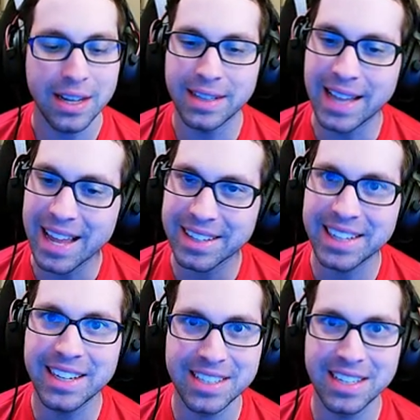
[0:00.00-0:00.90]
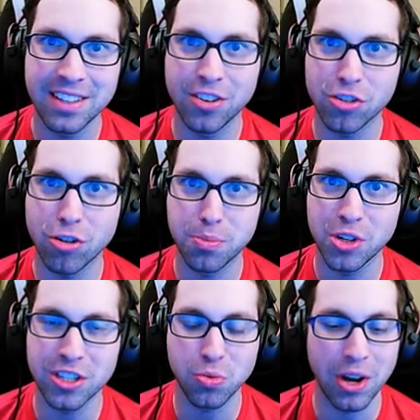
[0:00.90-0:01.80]
That link is in the description
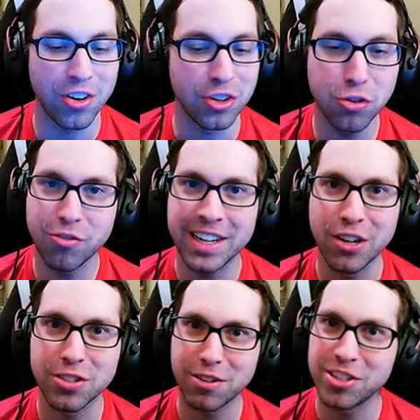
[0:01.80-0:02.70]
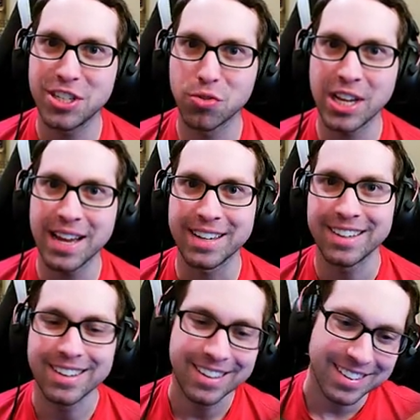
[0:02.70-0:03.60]
as well and new videos every single day.
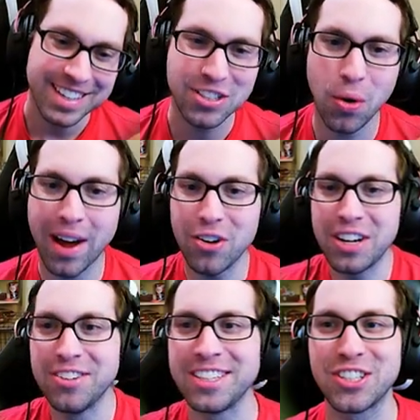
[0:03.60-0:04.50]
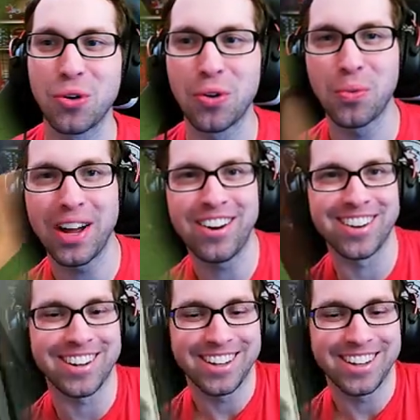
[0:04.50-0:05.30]
Let's go out here and score well.